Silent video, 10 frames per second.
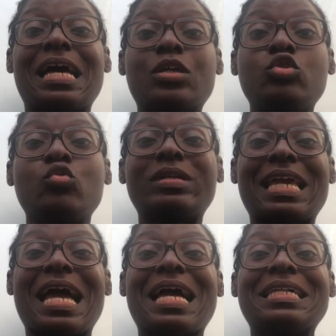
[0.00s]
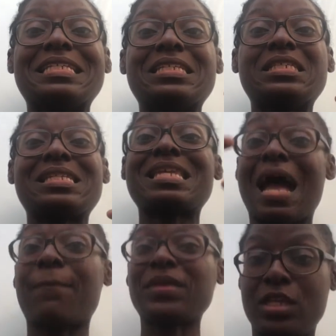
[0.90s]
you can
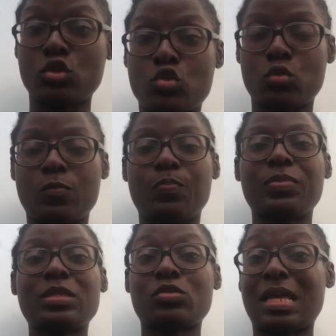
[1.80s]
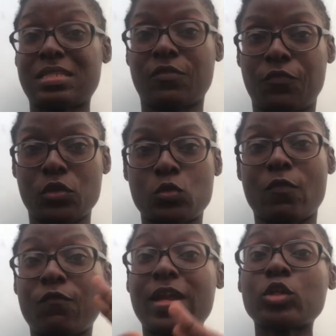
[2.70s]
tap into. That's the first one.
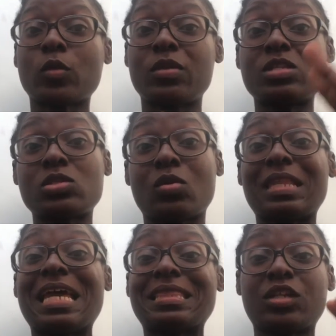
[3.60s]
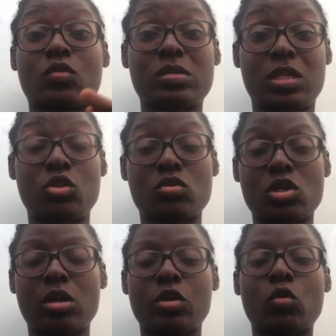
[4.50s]
Find communities online that contain your
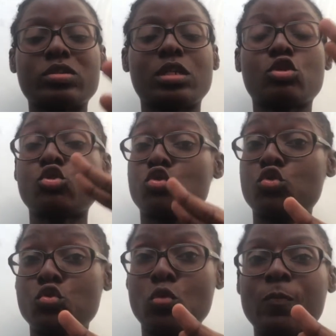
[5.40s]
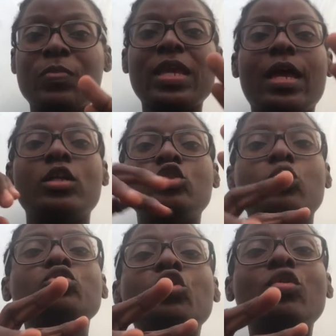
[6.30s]
target audience. 2,
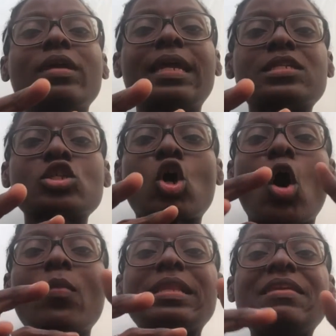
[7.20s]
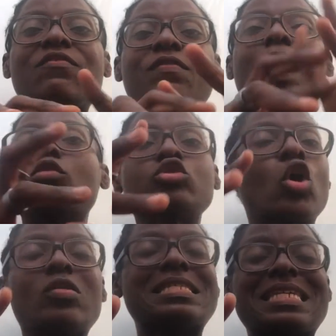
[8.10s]
don't create commonly found
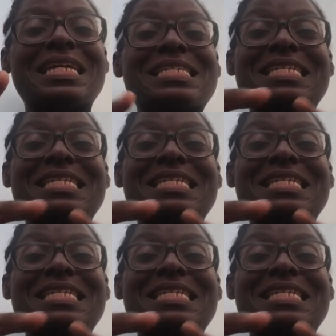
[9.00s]
content